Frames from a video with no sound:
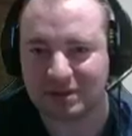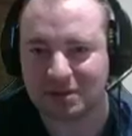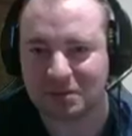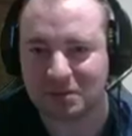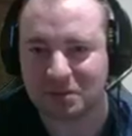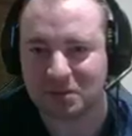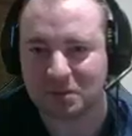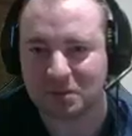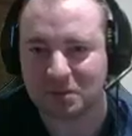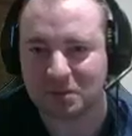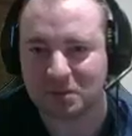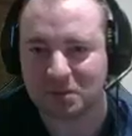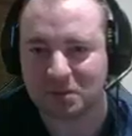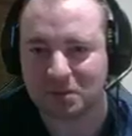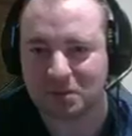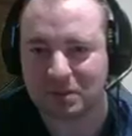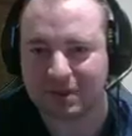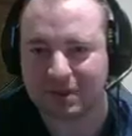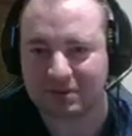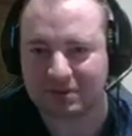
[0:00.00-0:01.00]

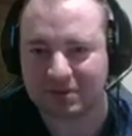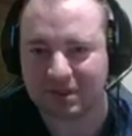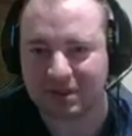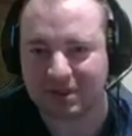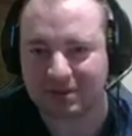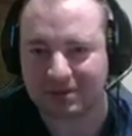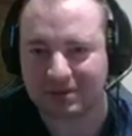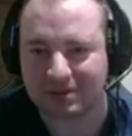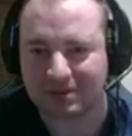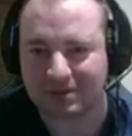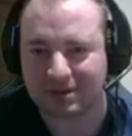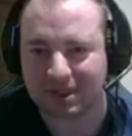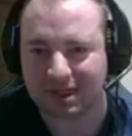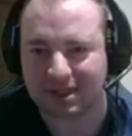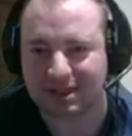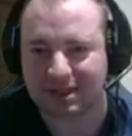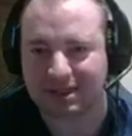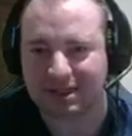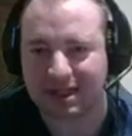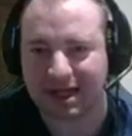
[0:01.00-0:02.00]
Ooh, that was close. I
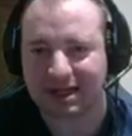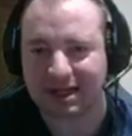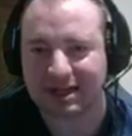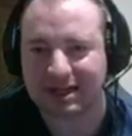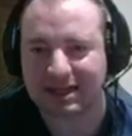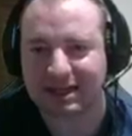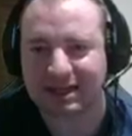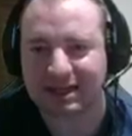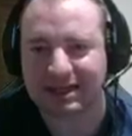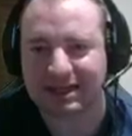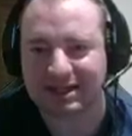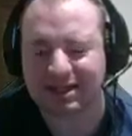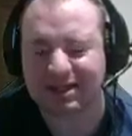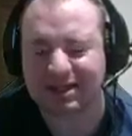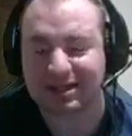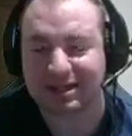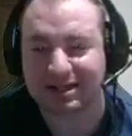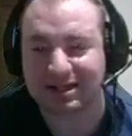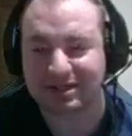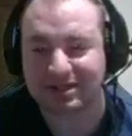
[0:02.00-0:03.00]
nearly
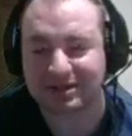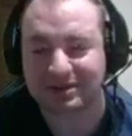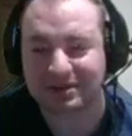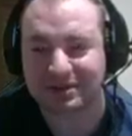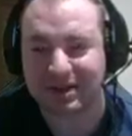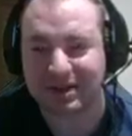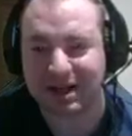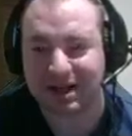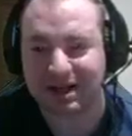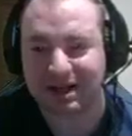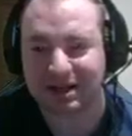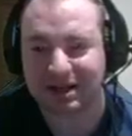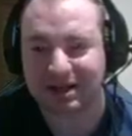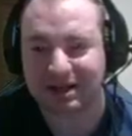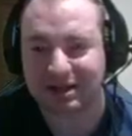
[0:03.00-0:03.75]
turned into, like...